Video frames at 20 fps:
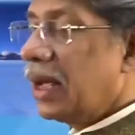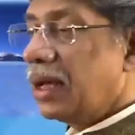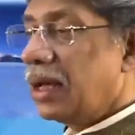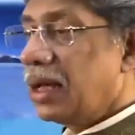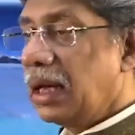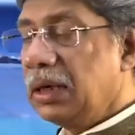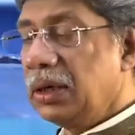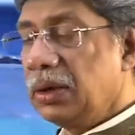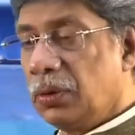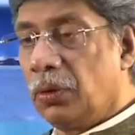
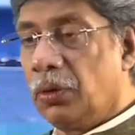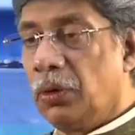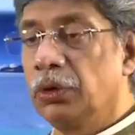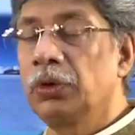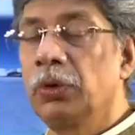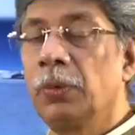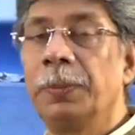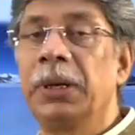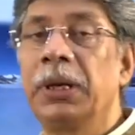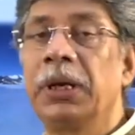can go on
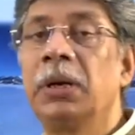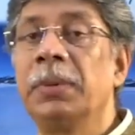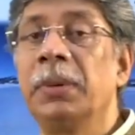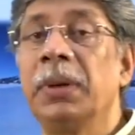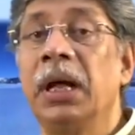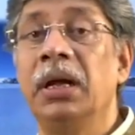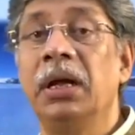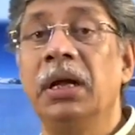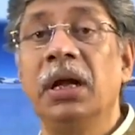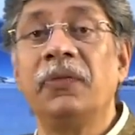to pick
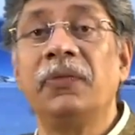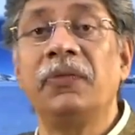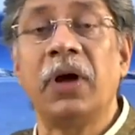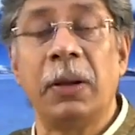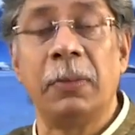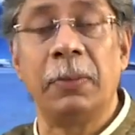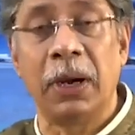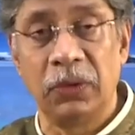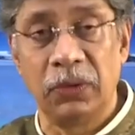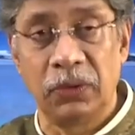up enough
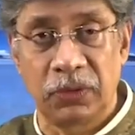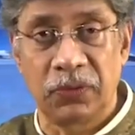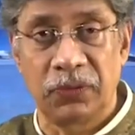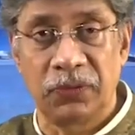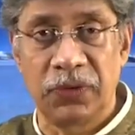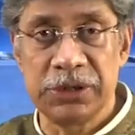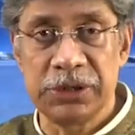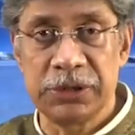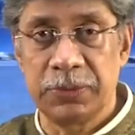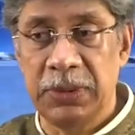amount
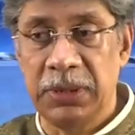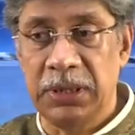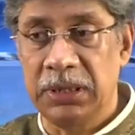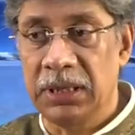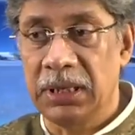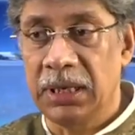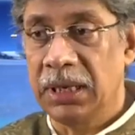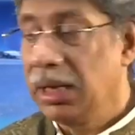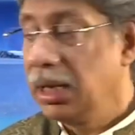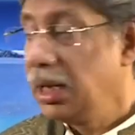of a
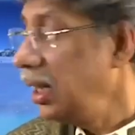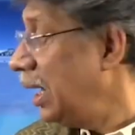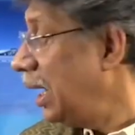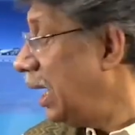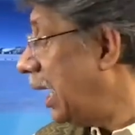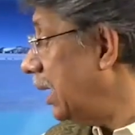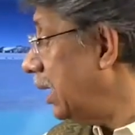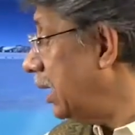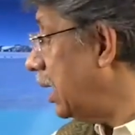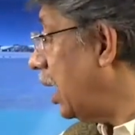speed.
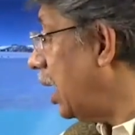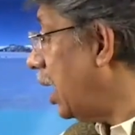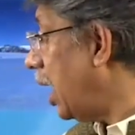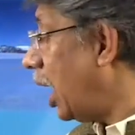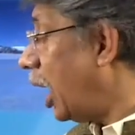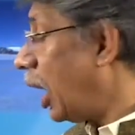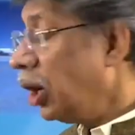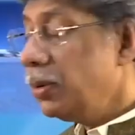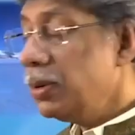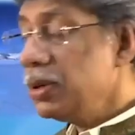And
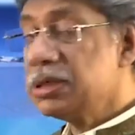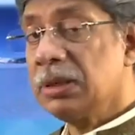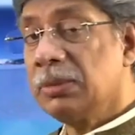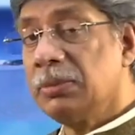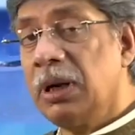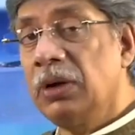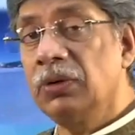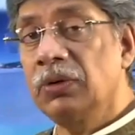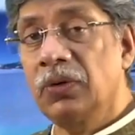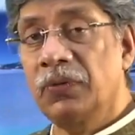how much
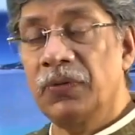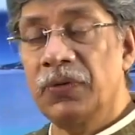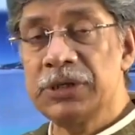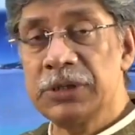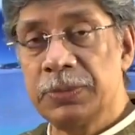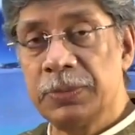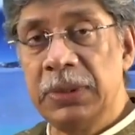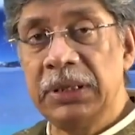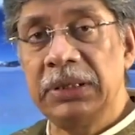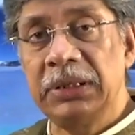amount of a
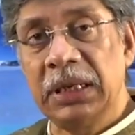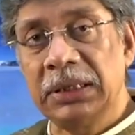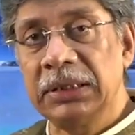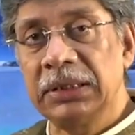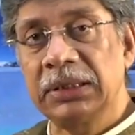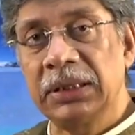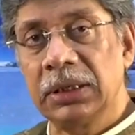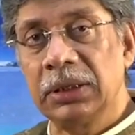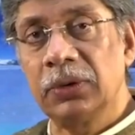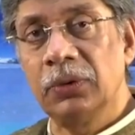speed that
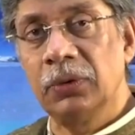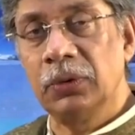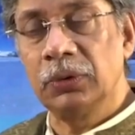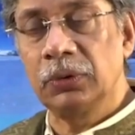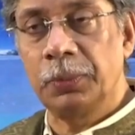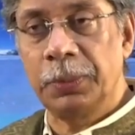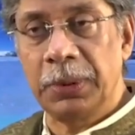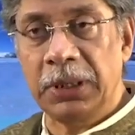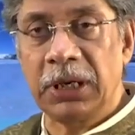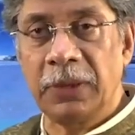it can go on to
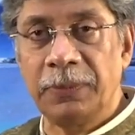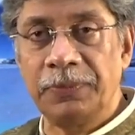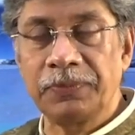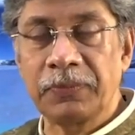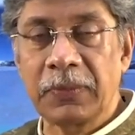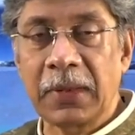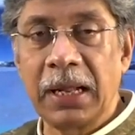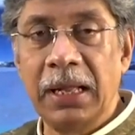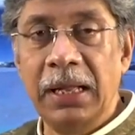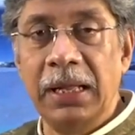pick
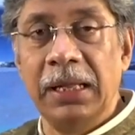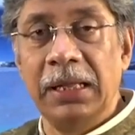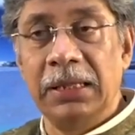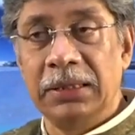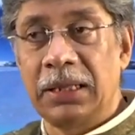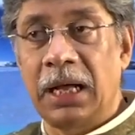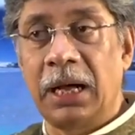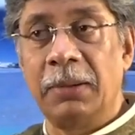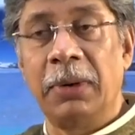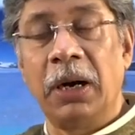up?
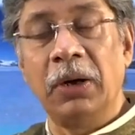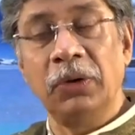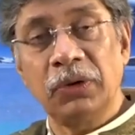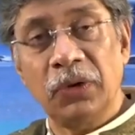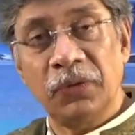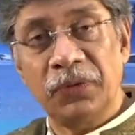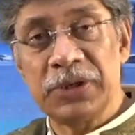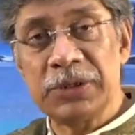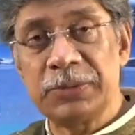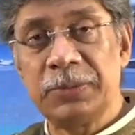The amount
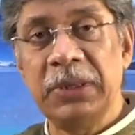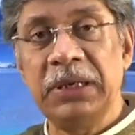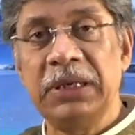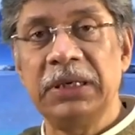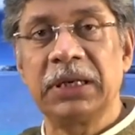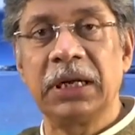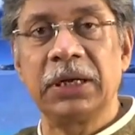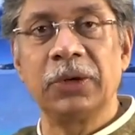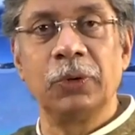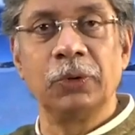of a speed it
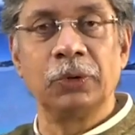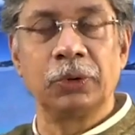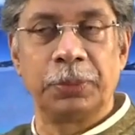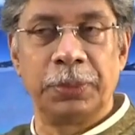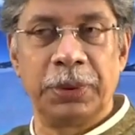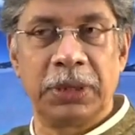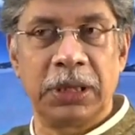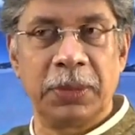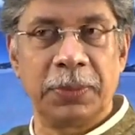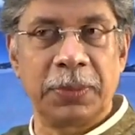can go on to
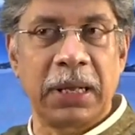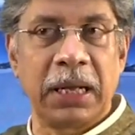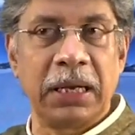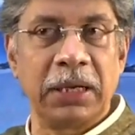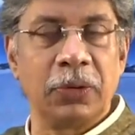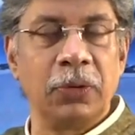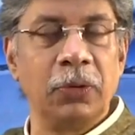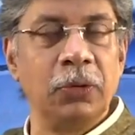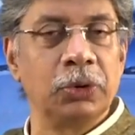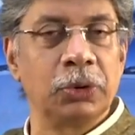pick up can
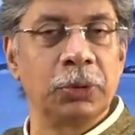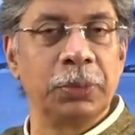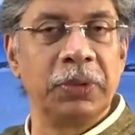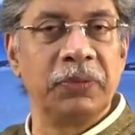go on to be